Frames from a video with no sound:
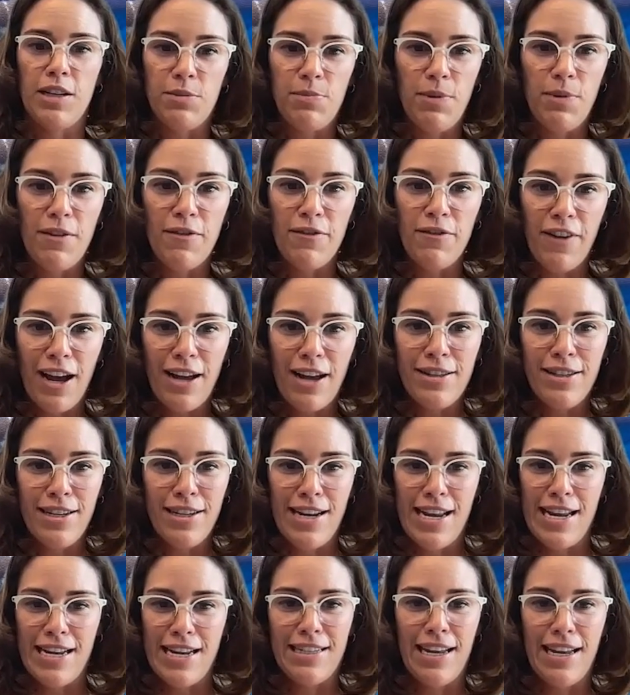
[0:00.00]
It's been
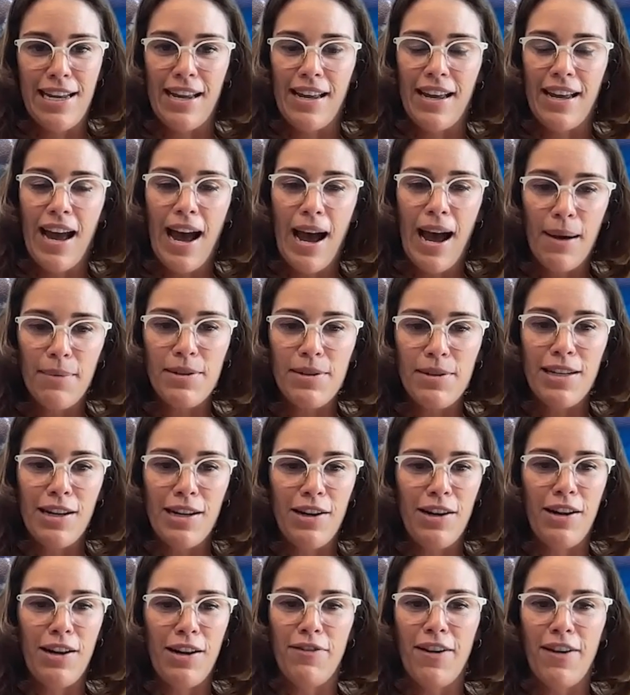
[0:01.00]
fascinating,
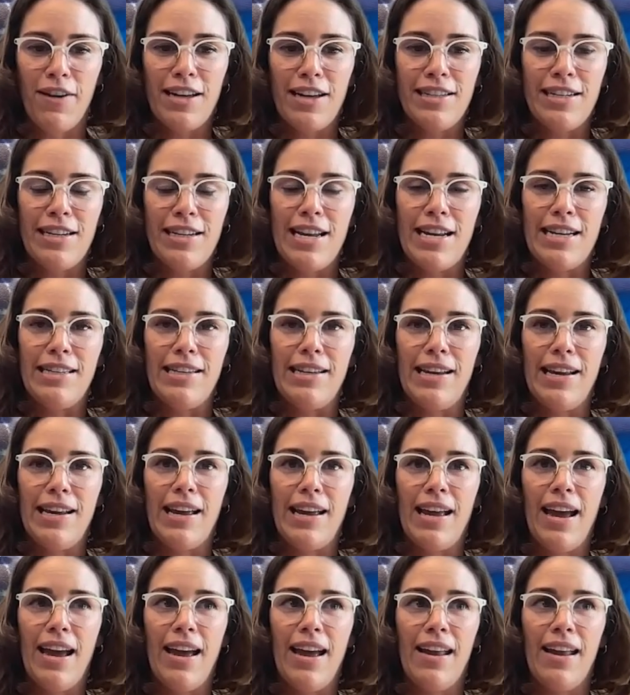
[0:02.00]
absolutely fascinating.